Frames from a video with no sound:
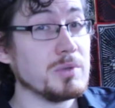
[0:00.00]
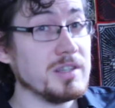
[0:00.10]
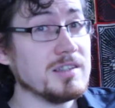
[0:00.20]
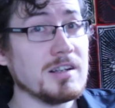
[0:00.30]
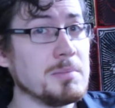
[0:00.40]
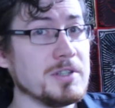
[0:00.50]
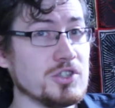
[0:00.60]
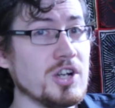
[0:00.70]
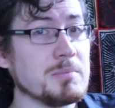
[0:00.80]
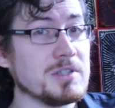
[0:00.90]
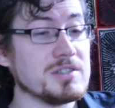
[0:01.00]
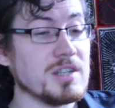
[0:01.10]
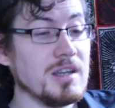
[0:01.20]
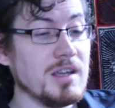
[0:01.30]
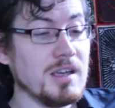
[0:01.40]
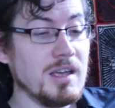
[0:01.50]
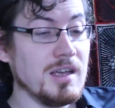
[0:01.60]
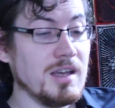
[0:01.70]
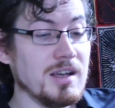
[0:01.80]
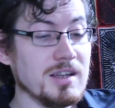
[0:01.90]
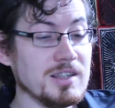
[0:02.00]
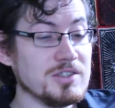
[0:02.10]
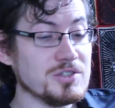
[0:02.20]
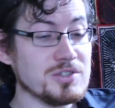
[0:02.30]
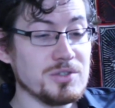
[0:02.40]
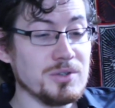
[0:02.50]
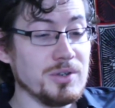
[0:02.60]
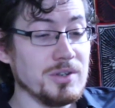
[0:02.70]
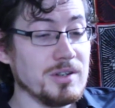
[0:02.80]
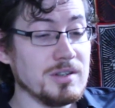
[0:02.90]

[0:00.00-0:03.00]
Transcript: within a couple of chapters, and I just thought,